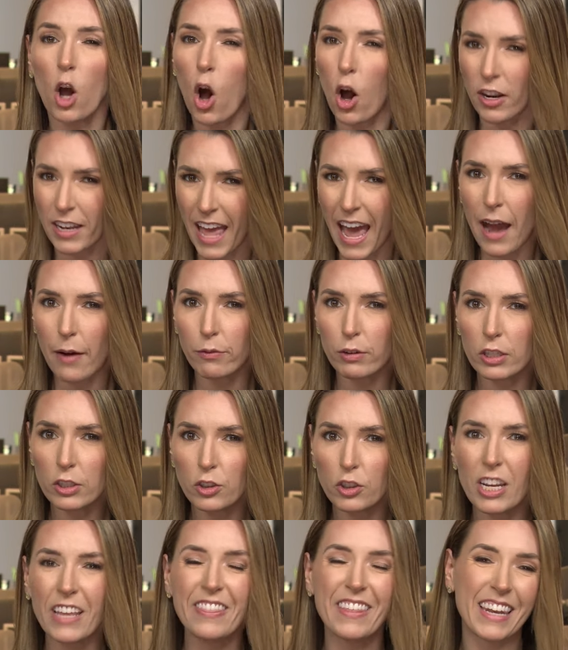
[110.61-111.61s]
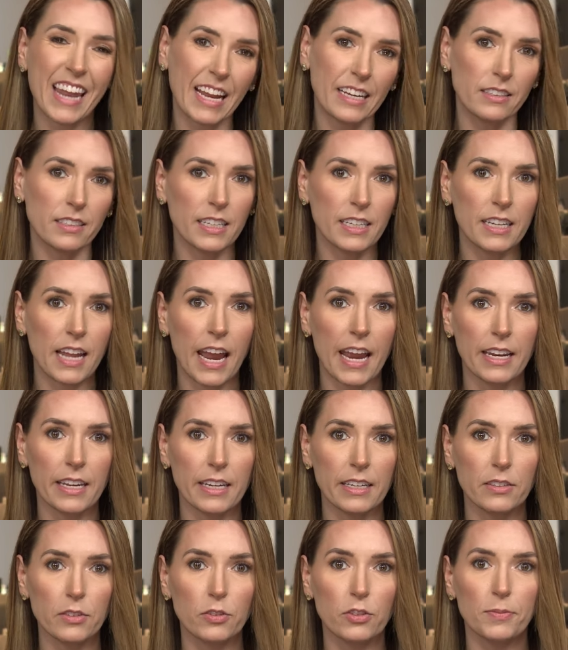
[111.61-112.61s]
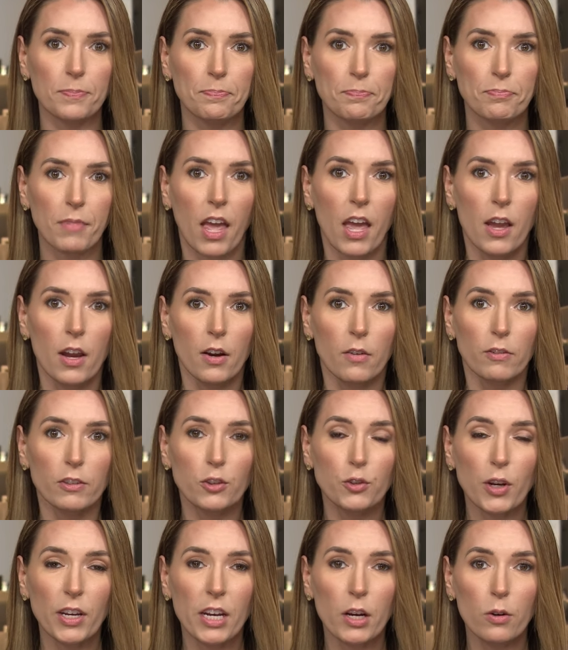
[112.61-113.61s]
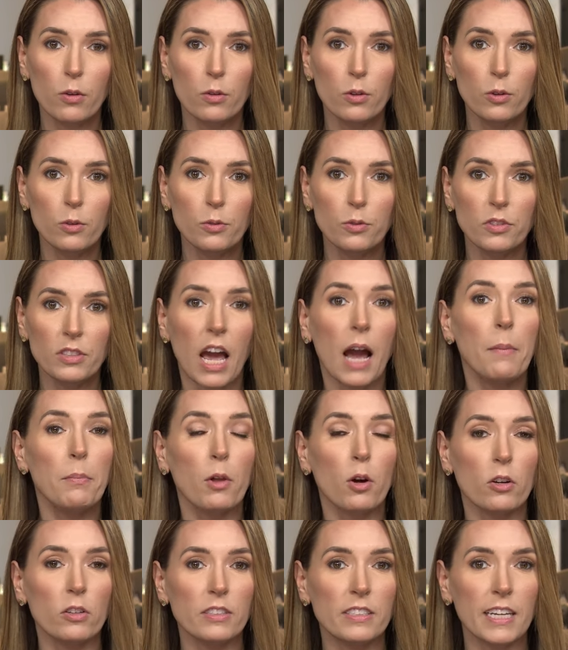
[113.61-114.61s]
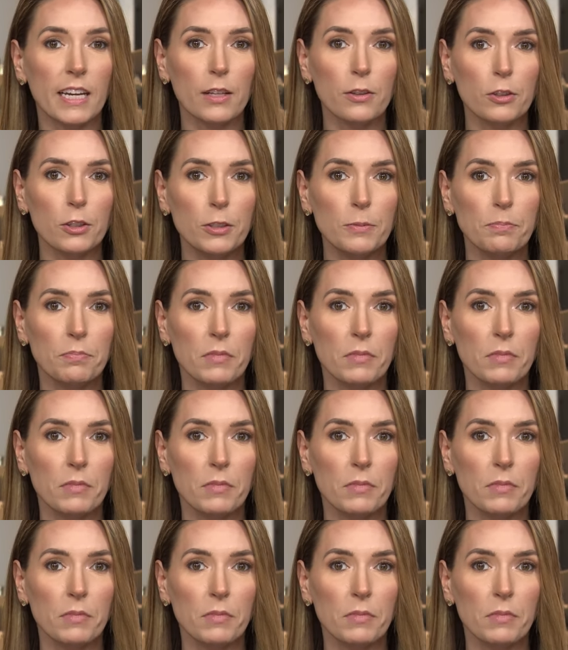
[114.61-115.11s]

on average in the 1980s. For Straight Arrow News, I'm Lauren Taylor.